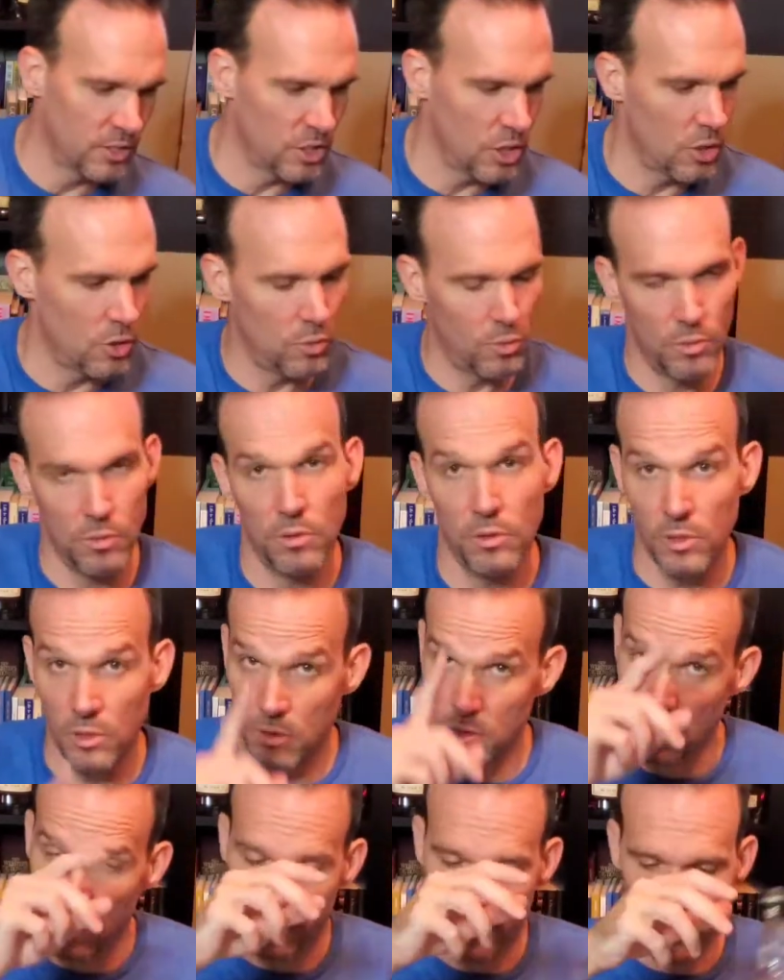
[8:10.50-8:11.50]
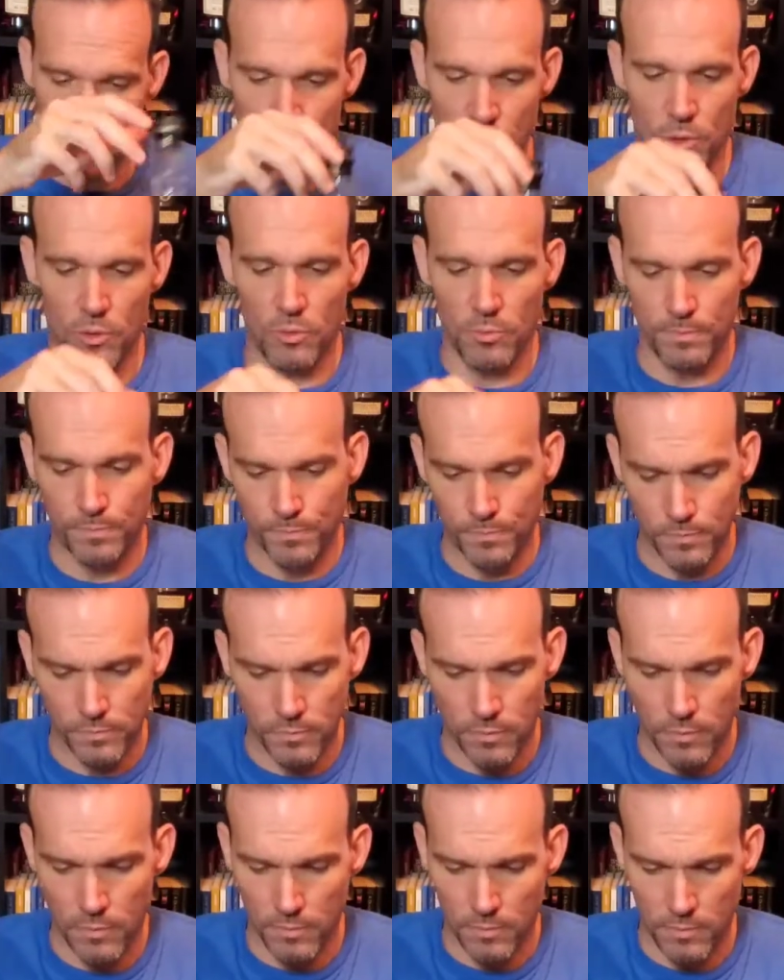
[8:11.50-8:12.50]
so number two
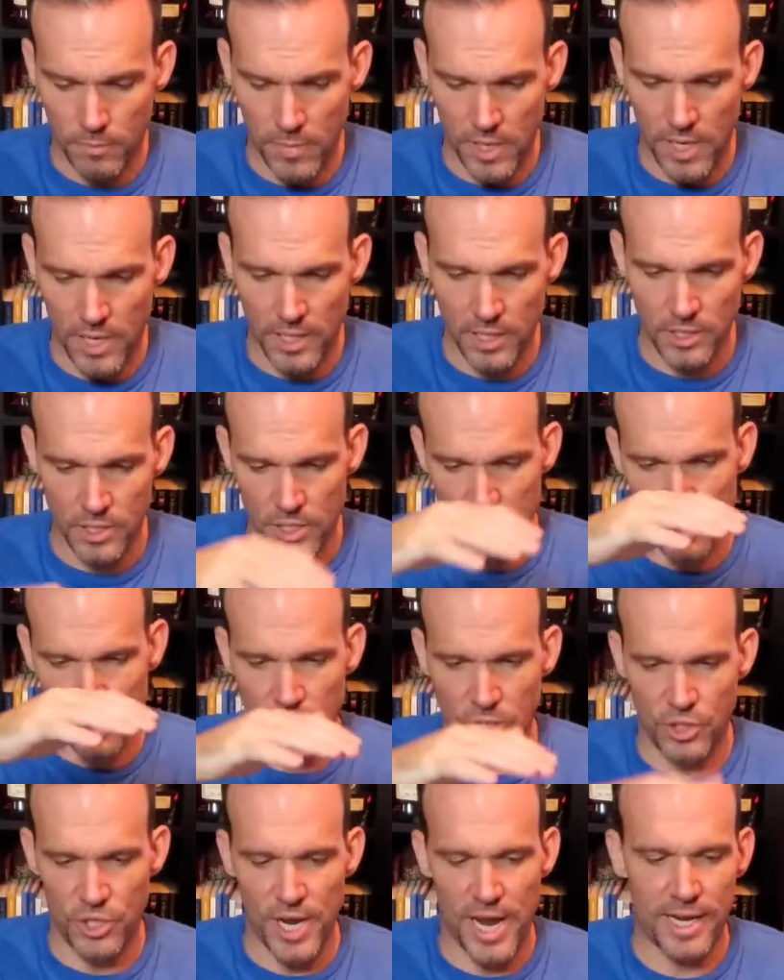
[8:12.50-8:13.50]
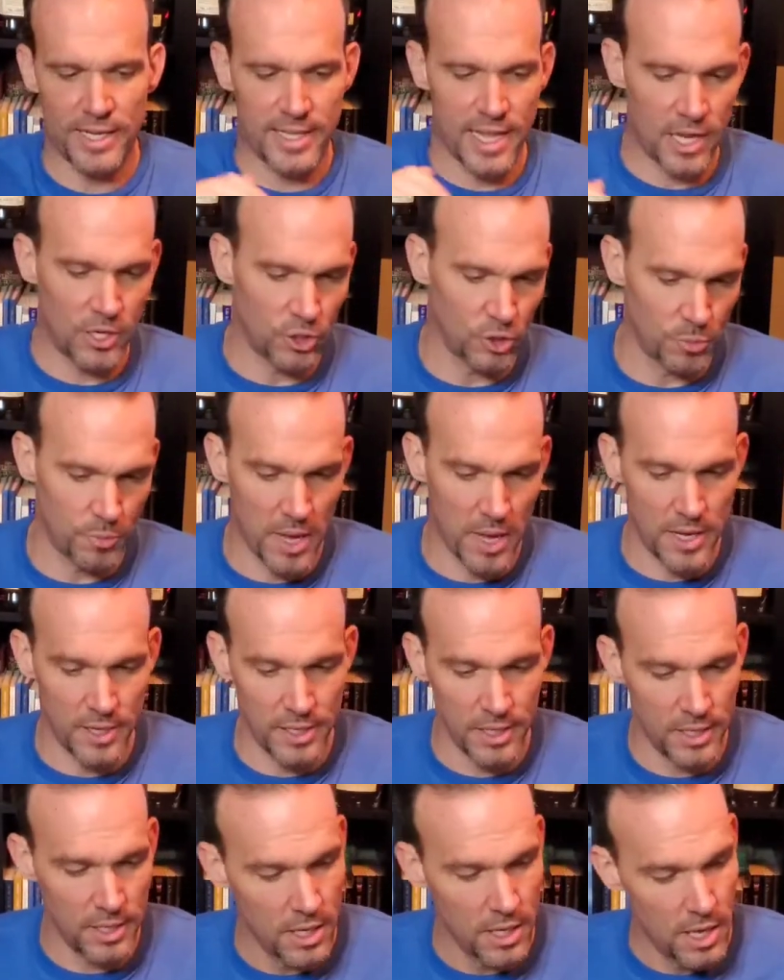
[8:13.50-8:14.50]
is the Jack Daniels
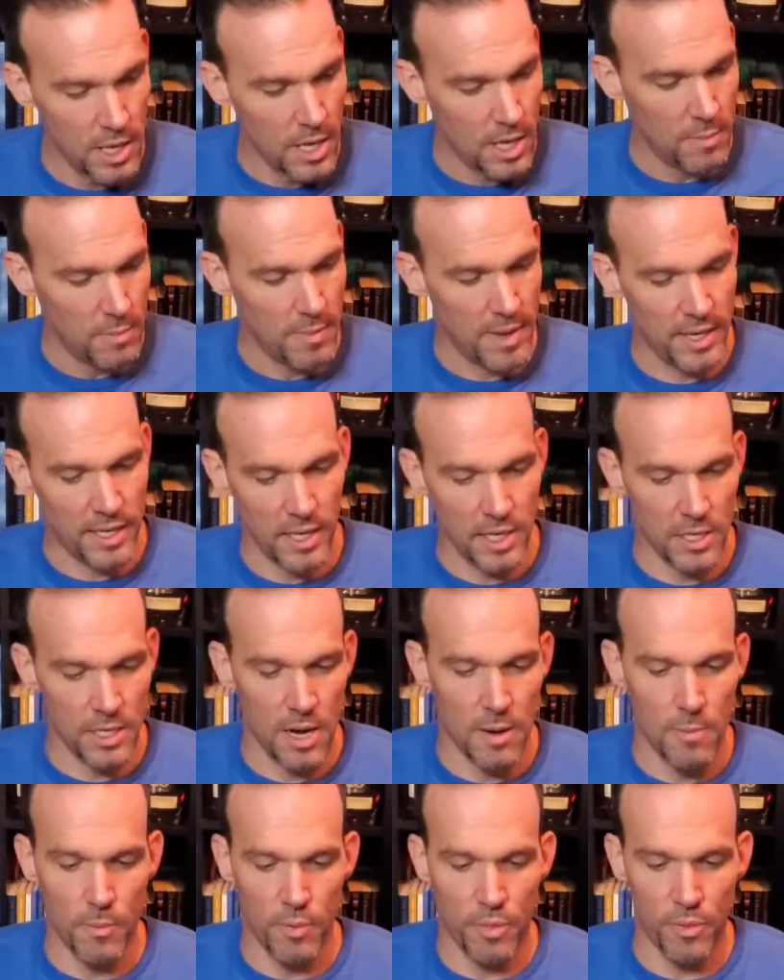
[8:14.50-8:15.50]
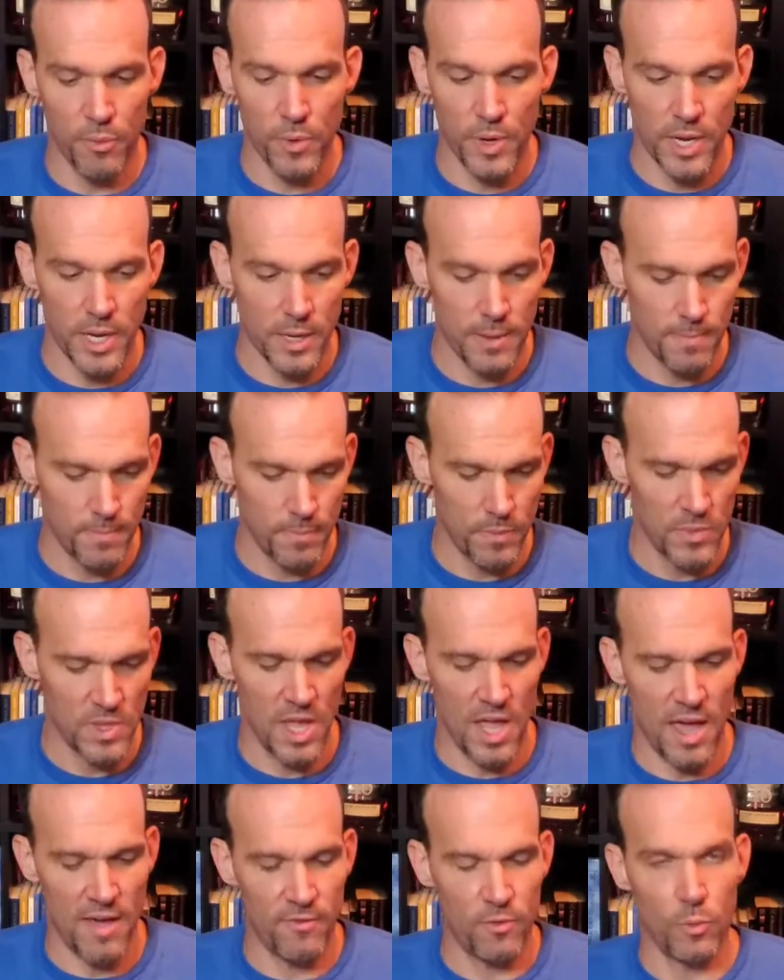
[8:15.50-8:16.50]
Bonded, making number three
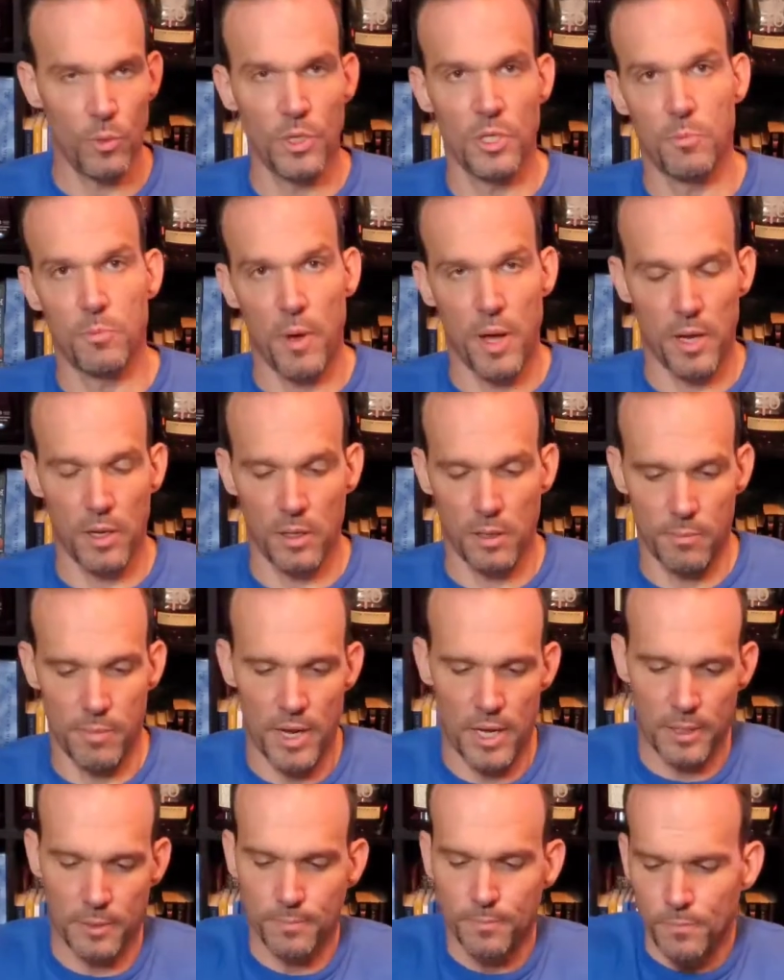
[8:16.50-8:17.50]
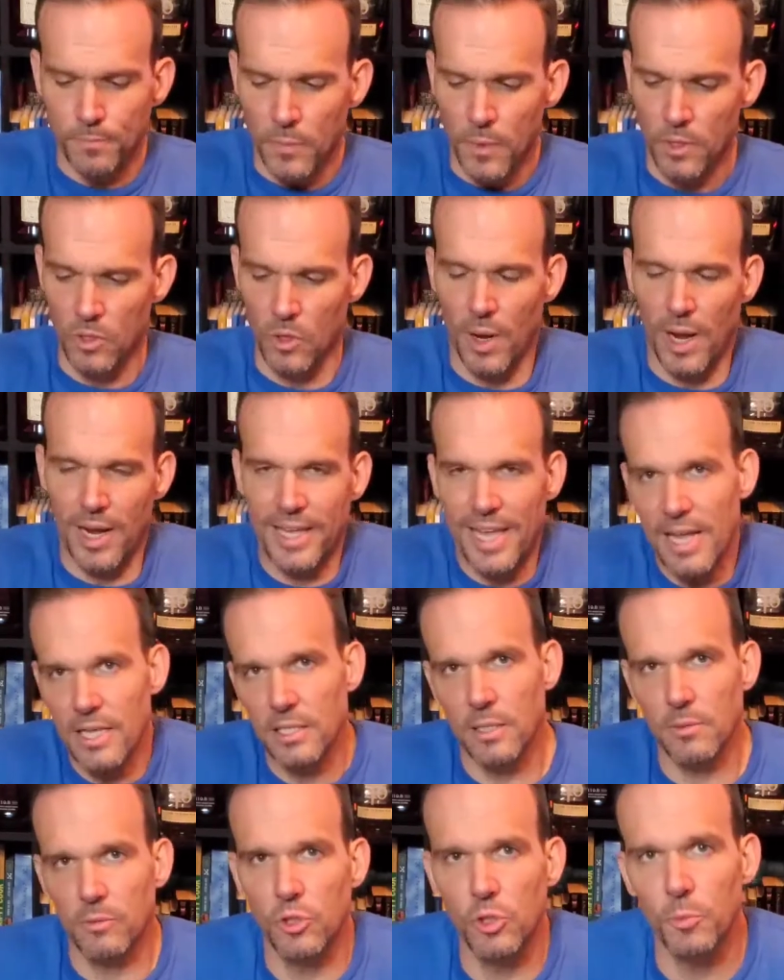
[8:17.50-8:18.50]
the Evan Williams Bottled of Bond. So I
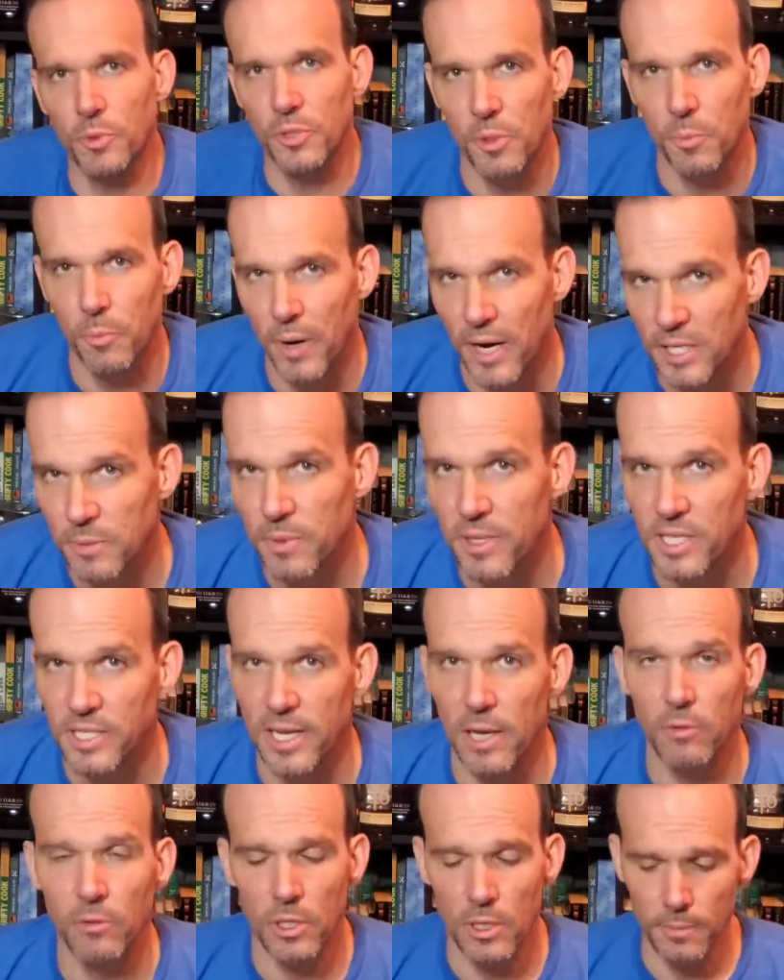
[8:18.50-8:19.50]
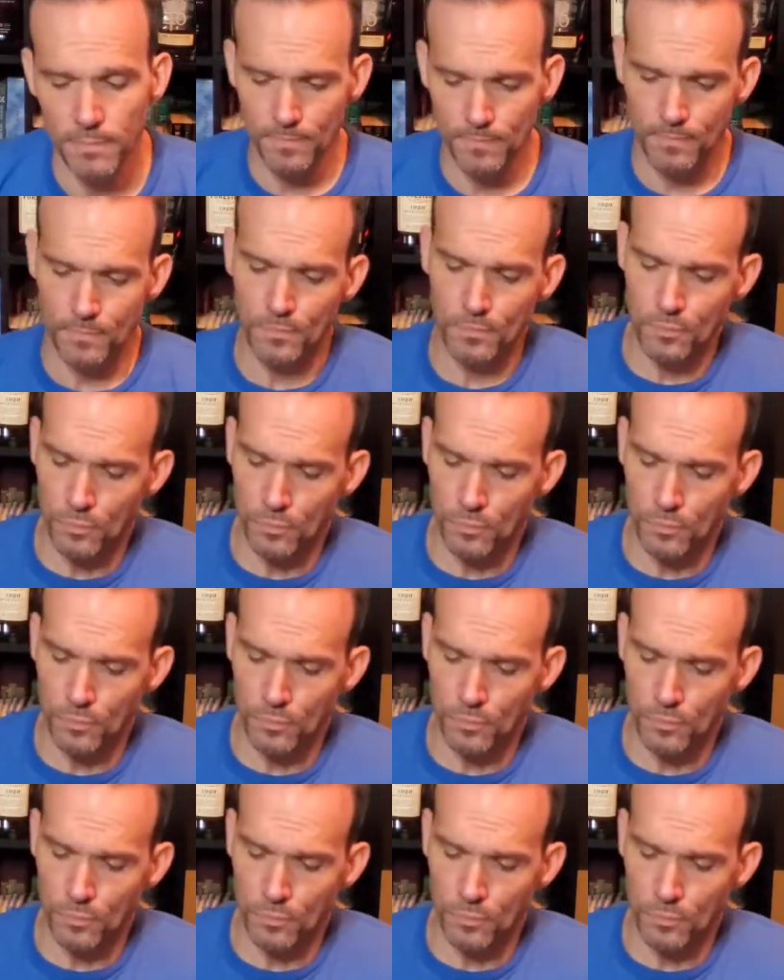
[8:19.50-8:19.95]
can't say I'm super surprised by this outcome.